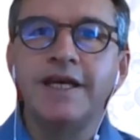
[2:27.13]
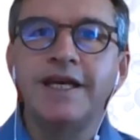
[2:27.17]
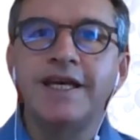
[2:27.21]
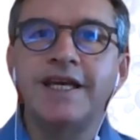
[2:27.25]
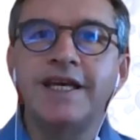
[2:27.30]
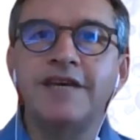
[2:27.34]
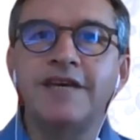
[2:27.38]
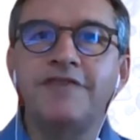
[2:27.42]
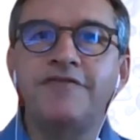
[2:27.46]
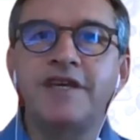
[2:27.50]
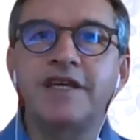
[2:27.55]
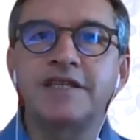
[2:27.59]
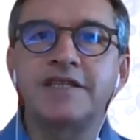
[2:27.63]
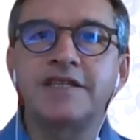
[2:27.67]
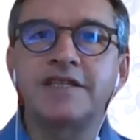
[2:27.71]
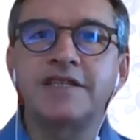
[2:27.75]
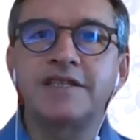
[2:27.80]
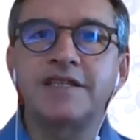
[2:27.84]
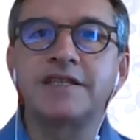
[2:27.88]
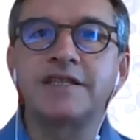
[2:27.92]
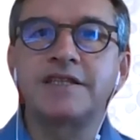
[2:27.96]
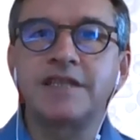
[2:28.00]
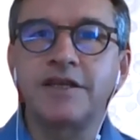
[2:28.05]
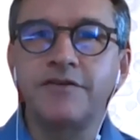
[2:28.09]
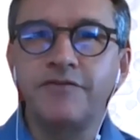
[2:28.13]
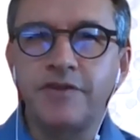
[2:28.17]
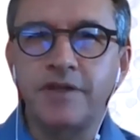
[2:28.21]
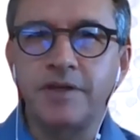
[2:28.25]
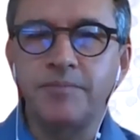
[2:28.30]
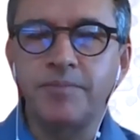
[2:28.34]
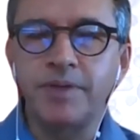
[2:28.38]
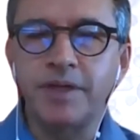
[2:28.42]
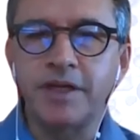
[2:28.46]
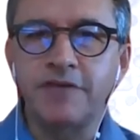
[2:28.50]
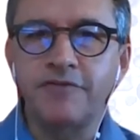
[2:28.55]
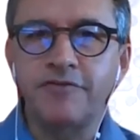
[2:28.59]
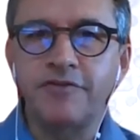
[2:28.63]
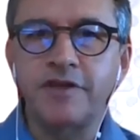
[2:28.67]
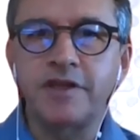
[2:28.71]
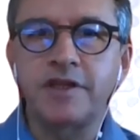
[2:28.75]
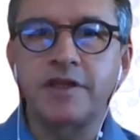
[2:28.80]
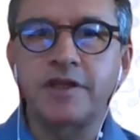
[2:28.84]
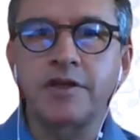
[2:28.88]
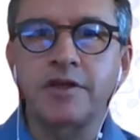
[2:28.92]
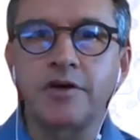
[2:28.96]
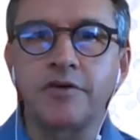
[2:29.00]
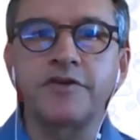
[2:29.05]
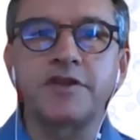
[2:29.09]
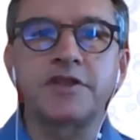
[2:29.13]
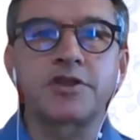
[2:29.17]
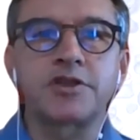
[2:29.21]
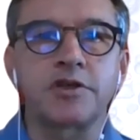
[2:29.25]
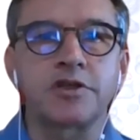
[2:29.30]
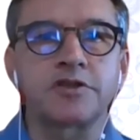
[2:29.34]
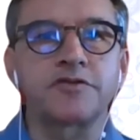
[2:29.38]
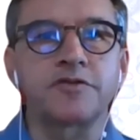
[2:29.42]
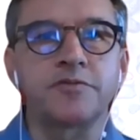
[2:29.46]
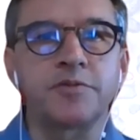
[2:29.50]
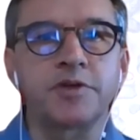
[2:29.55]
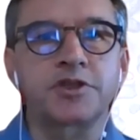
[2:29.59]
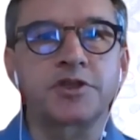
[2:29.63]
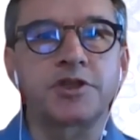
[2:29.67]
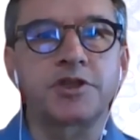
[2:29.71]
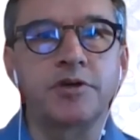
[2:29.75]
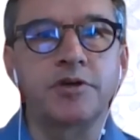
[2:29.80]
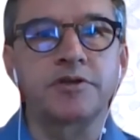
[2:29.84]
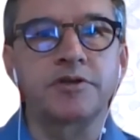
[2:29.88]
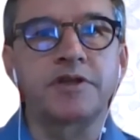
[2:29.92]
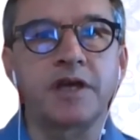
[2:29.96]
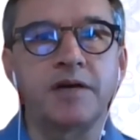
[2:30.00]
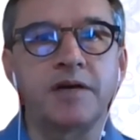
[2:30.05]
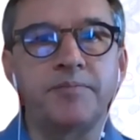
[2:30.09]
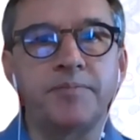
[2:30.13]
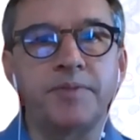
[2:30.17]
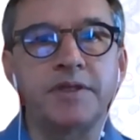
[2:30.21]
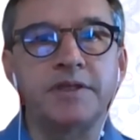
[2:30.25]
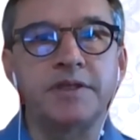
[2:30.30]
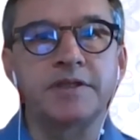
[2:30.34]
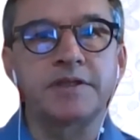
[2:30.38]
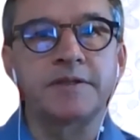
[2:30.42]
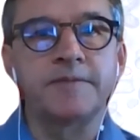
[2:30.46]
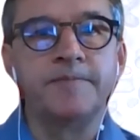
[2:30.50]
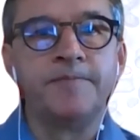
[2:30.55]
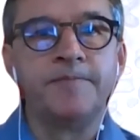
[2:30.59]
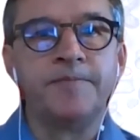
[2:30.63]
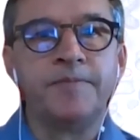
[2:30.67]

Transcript: efficacy and safety benefit of these transformational therapies.